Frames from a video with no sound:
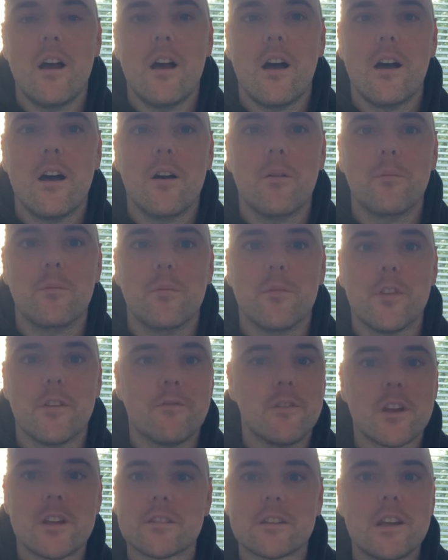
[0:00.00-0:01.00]
Um, the
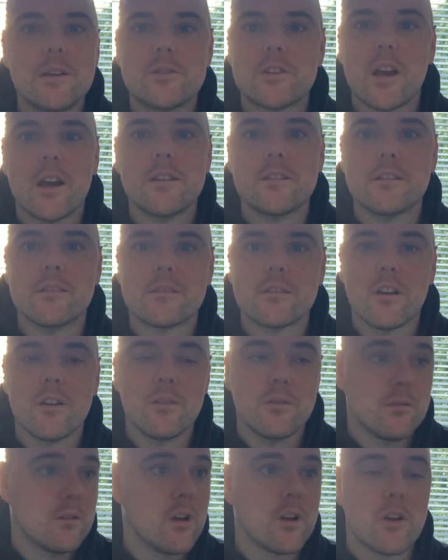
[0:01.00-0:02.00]
figures keep changing.
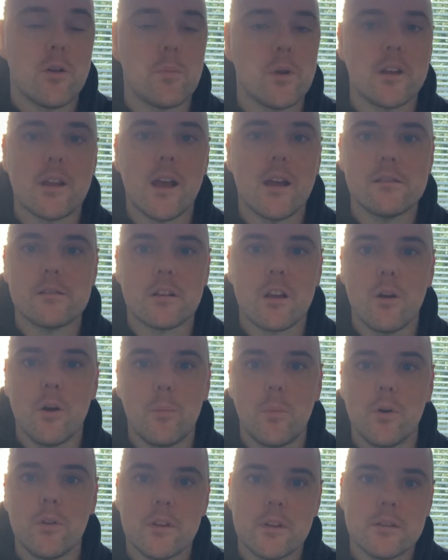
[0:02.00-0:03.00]
So a couple of days ago,
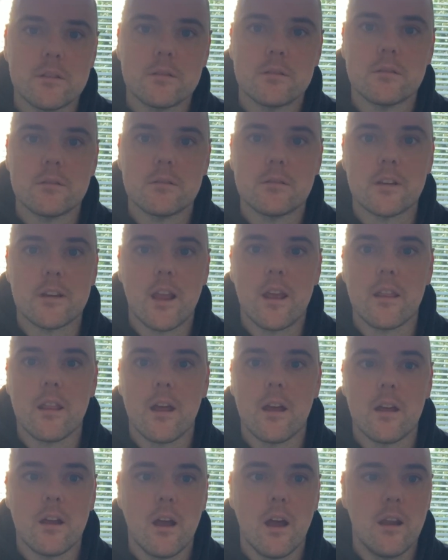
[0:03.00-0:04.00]
I put this
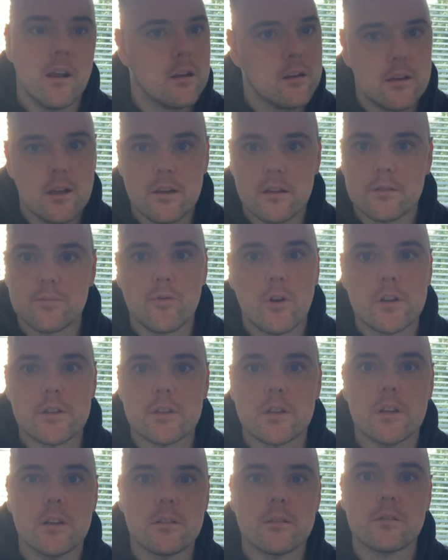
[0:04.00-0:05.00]
together and did a
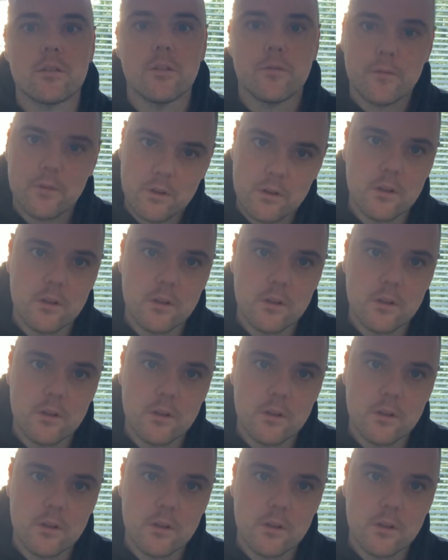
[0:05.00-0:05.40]
spreadsheet and stuff, and